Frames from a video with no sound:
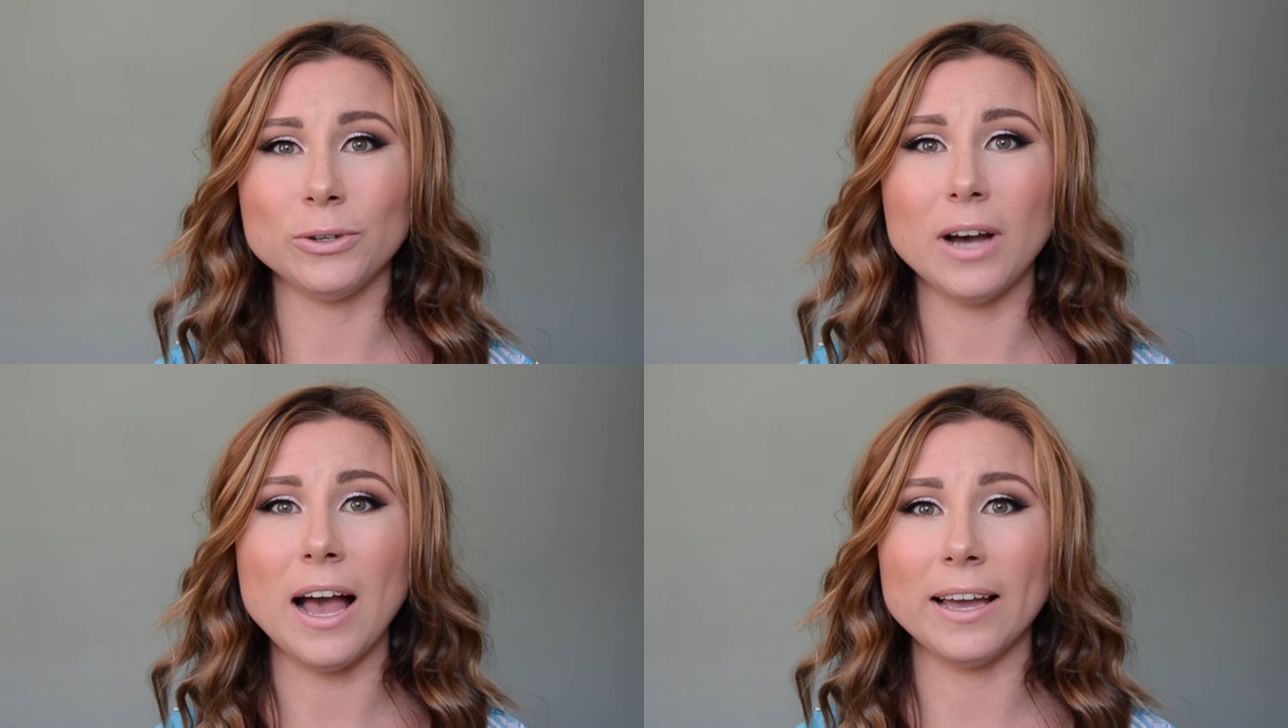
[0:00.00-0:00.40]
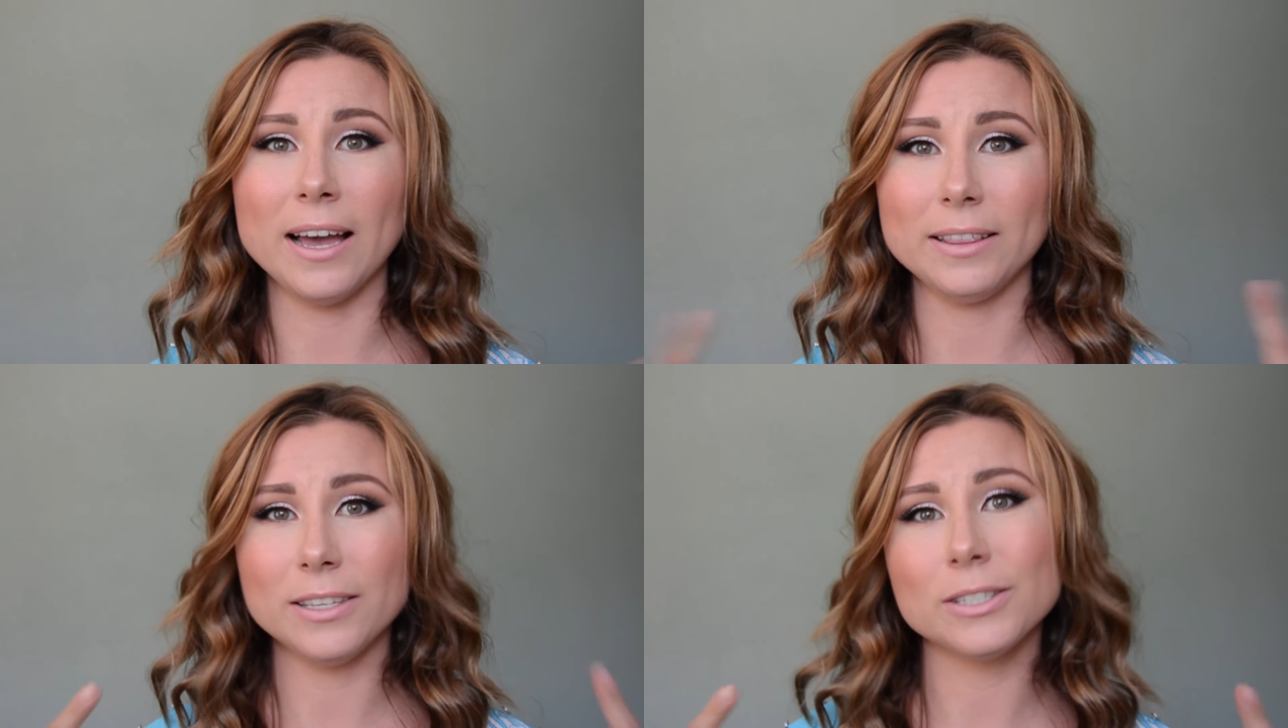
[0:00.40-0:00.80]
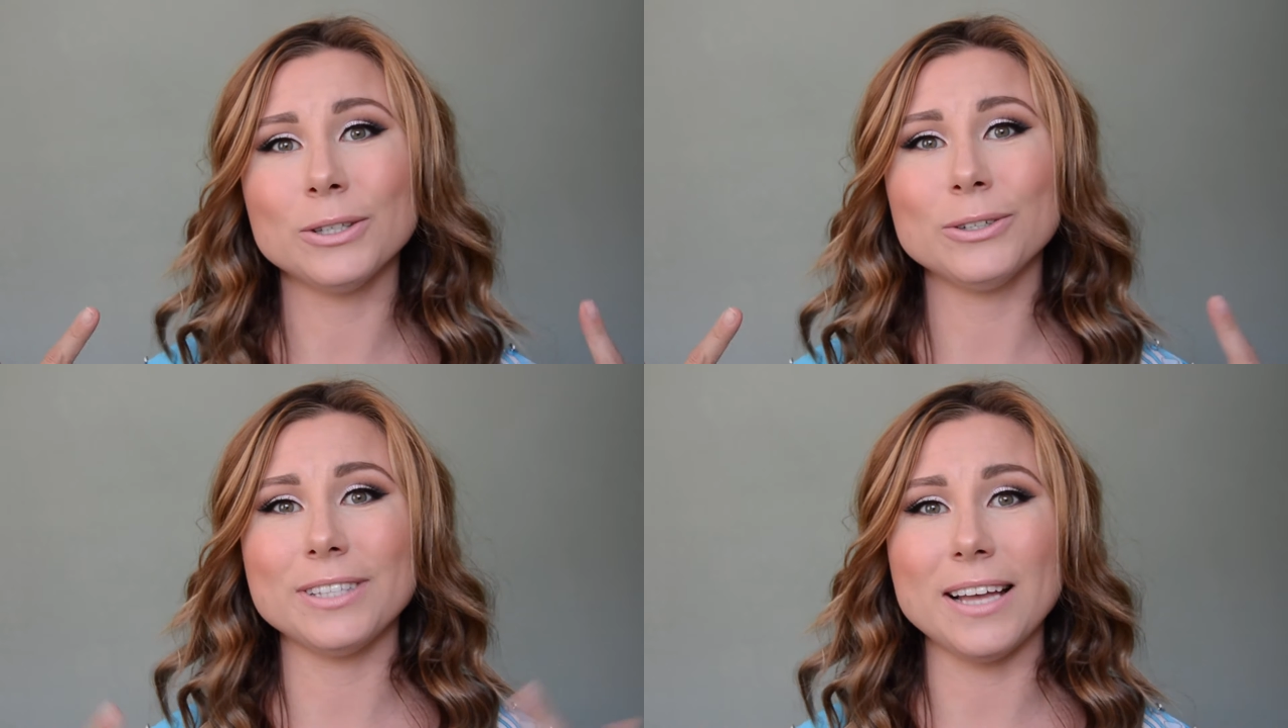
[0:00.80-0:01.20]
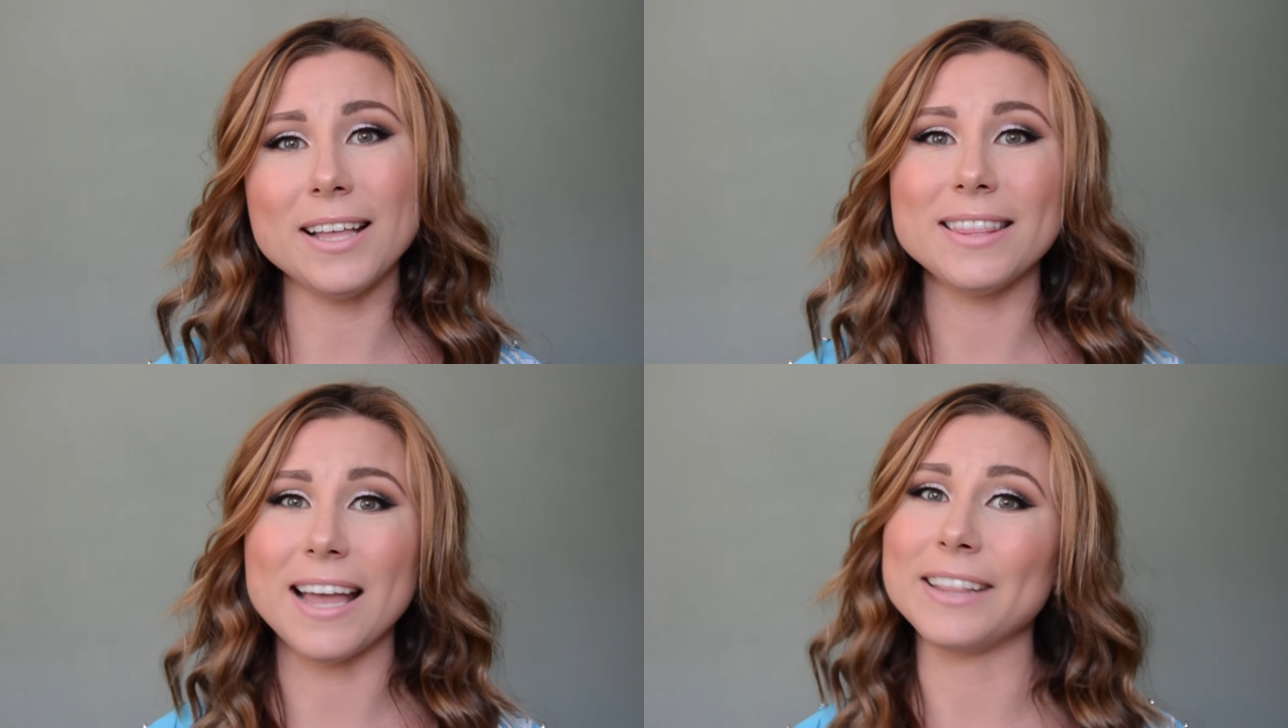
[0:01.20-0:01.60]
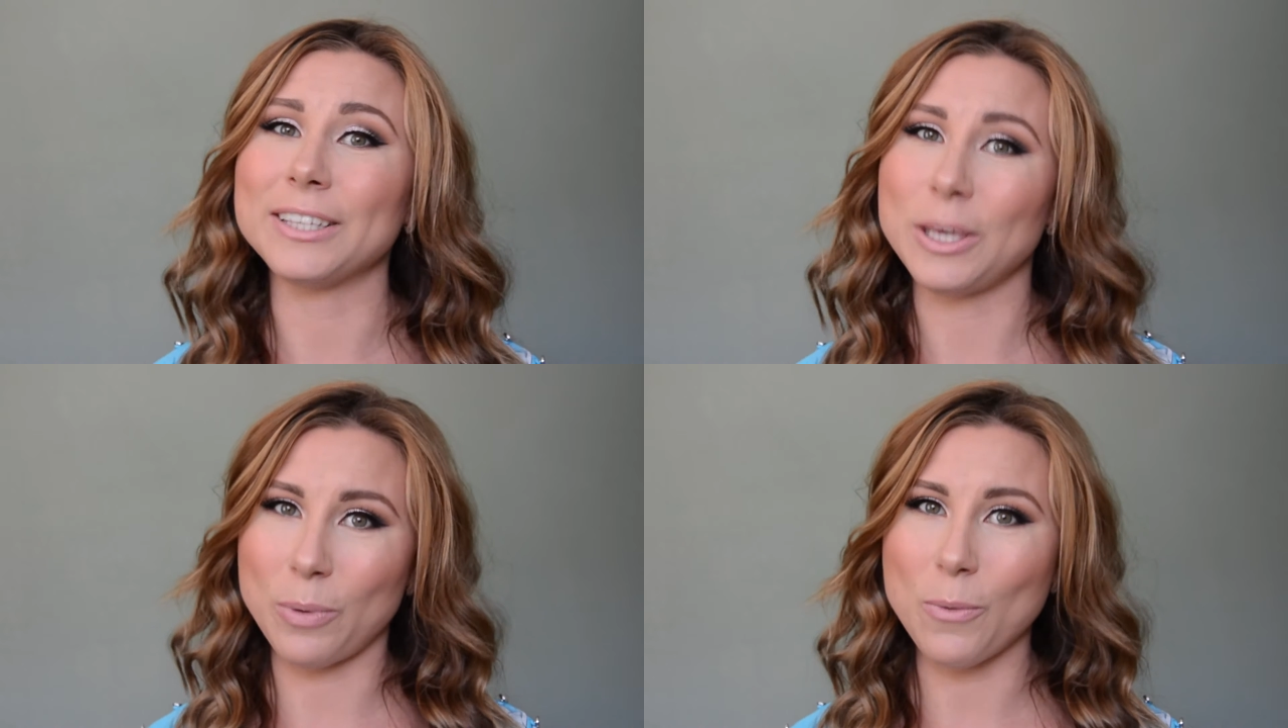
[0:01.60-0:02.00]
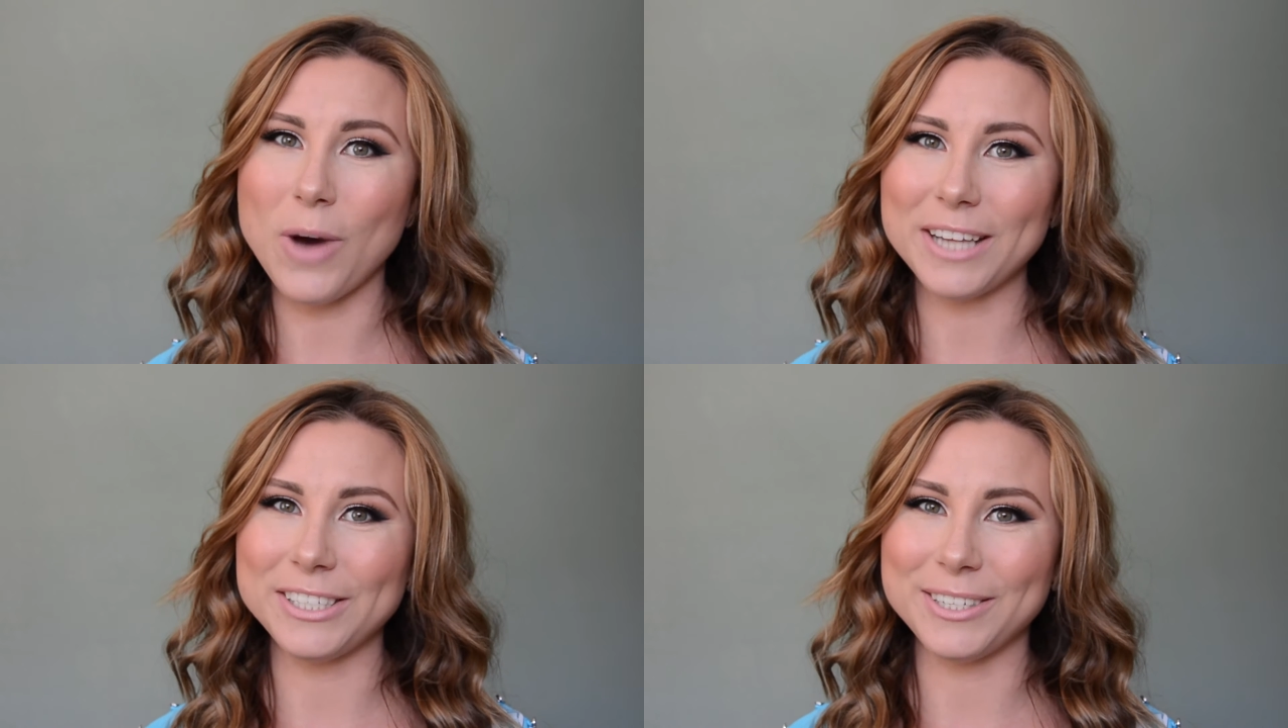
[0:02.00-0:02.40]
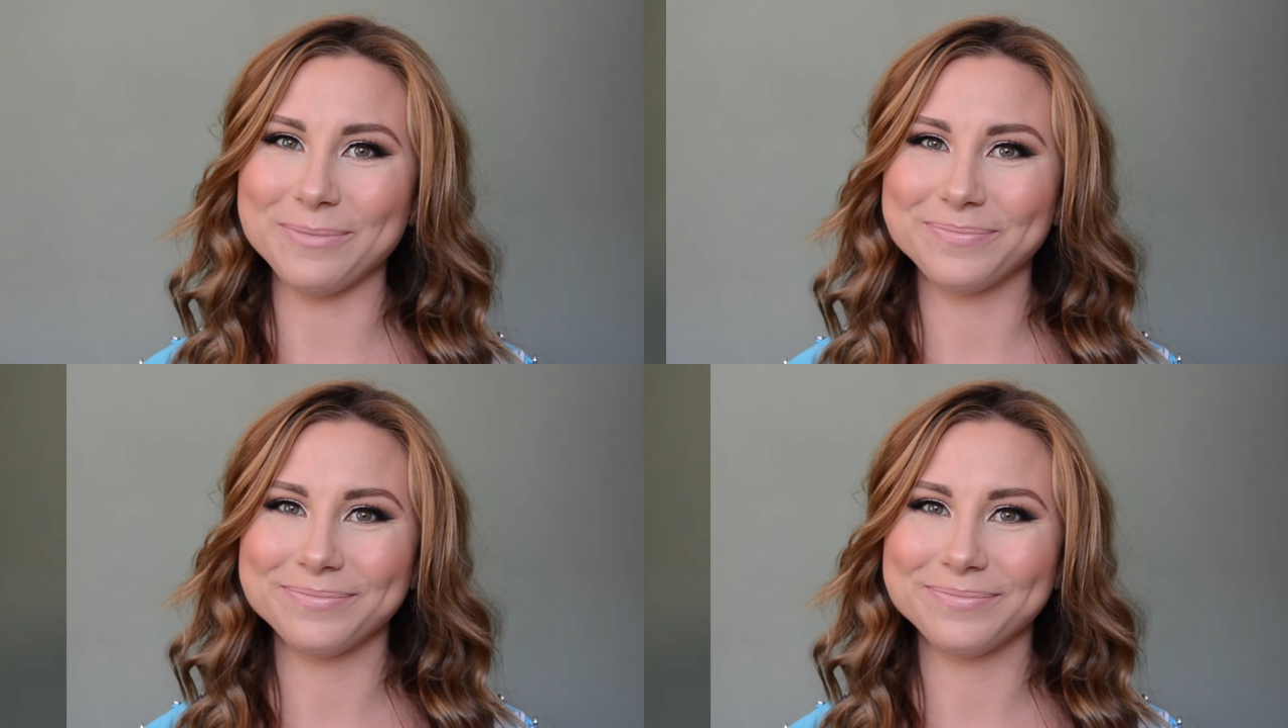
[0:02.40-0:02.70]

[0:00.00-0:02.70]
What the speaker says: I got this look done, then keep on watching.